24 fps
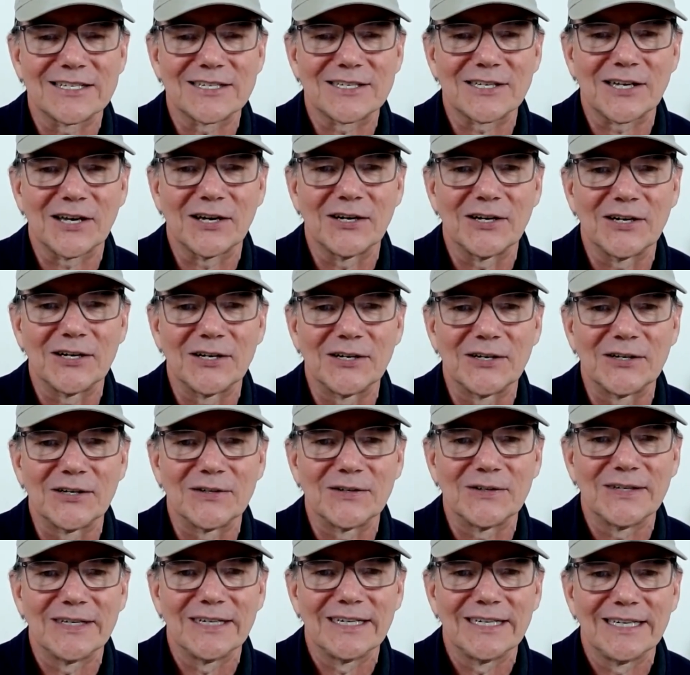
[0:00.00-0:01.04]

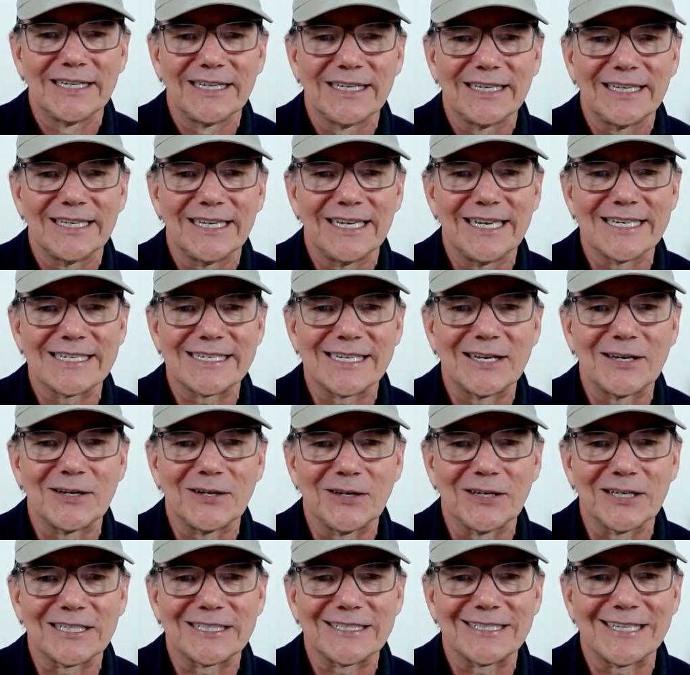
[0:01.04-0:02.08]
So is it
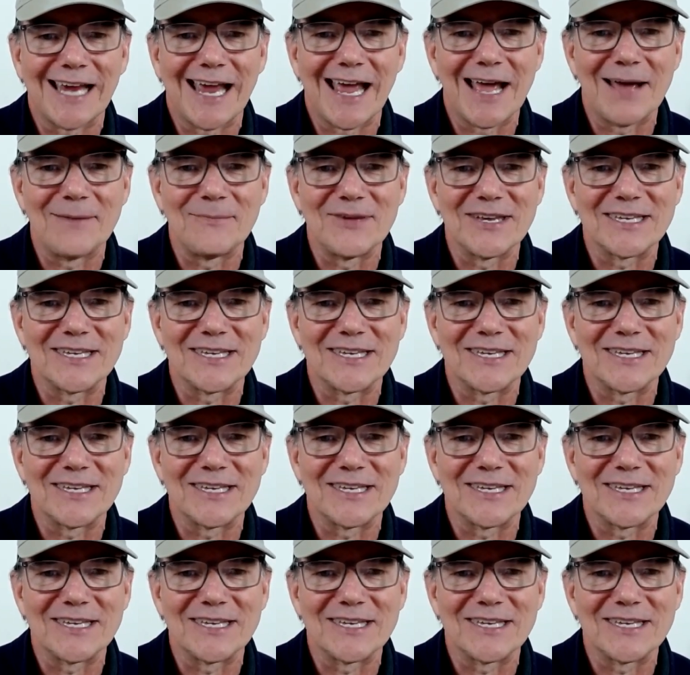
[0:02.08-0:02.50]
all a sham?